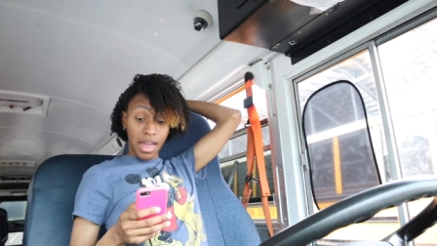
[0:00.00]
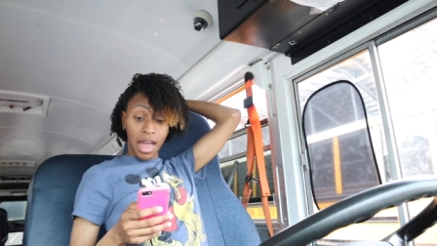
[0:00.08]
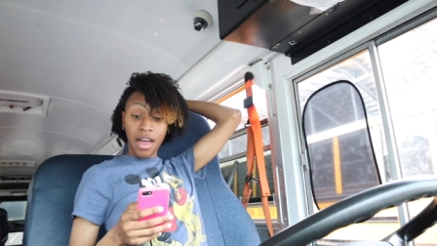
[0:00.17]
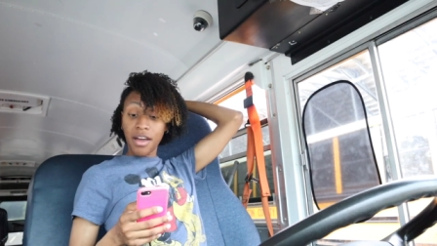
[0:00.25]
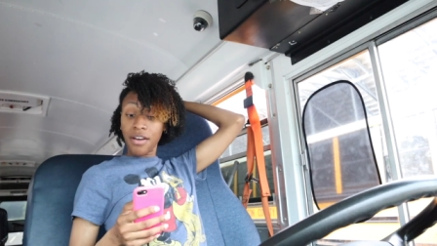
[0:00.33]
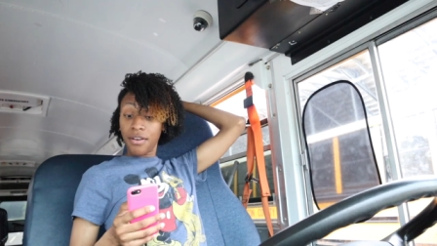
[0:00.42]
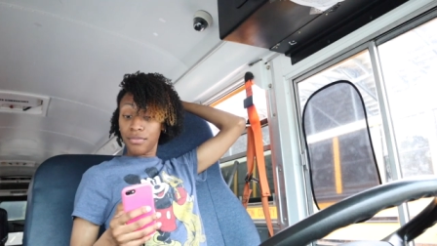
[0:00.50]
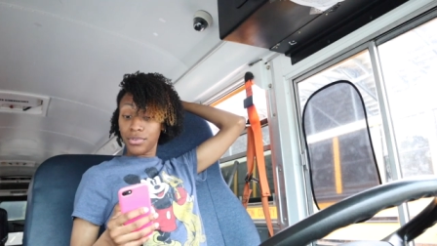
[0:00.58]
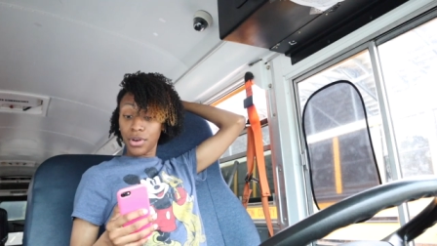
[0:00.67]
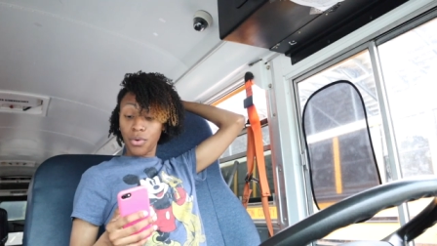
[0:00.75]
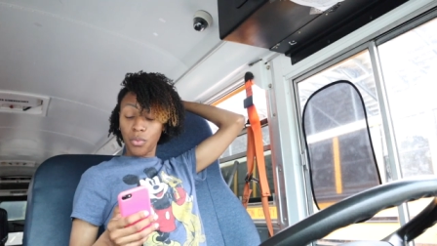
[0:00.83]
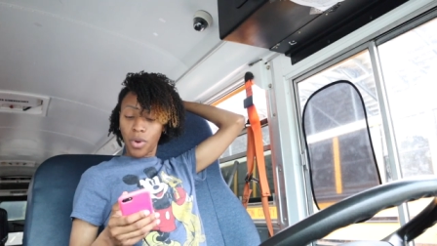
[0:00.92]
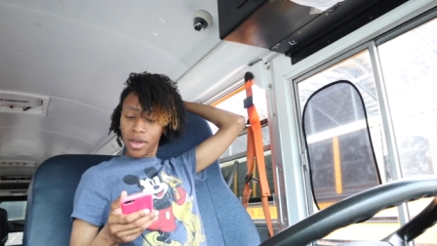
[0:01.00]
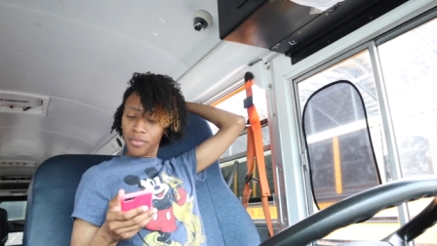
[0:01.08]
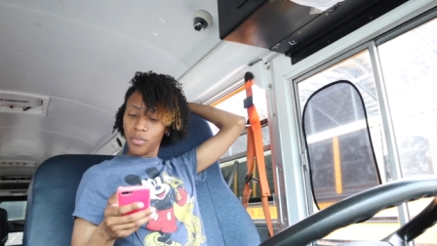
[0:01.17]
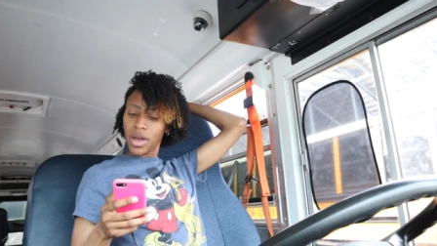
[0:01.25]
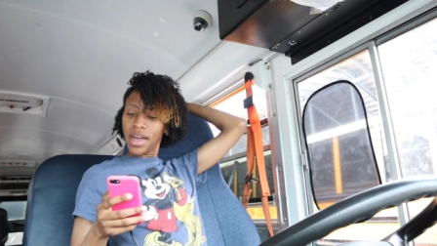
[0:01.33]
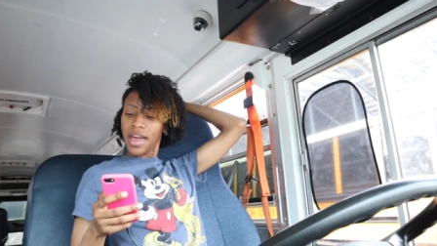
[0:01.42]
I don't know what
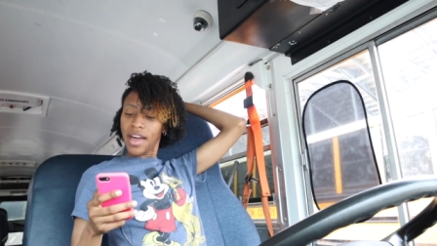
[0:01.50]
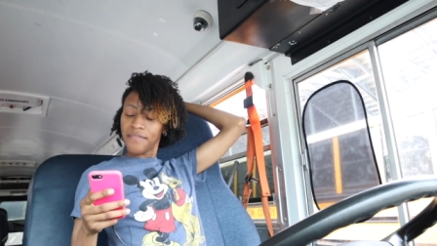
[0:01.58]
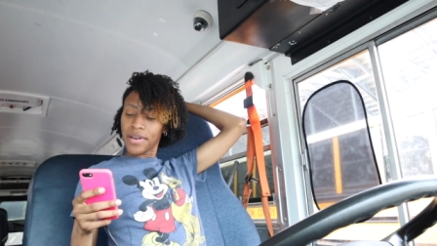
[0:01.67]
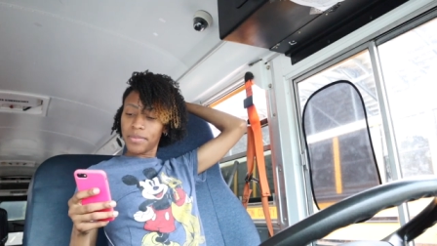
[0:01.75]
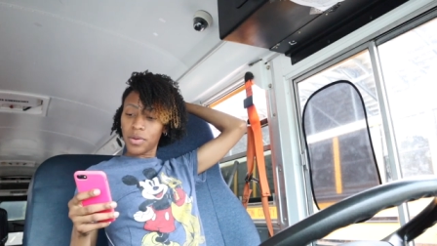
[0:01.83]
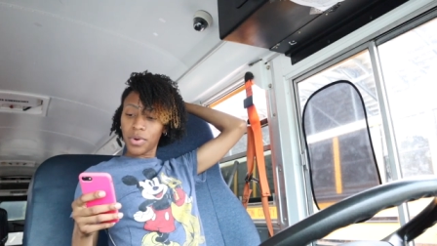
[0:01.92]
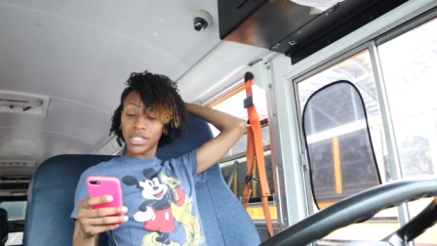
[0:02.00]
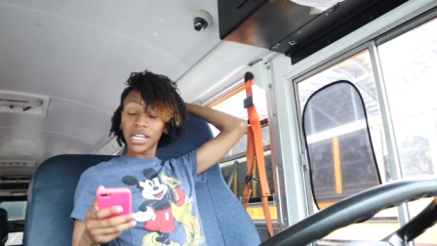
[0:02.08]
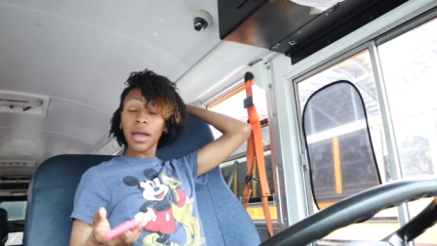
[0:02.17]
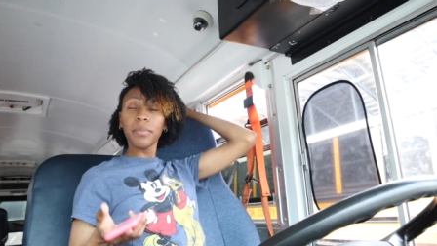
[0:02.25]
what have I been watching.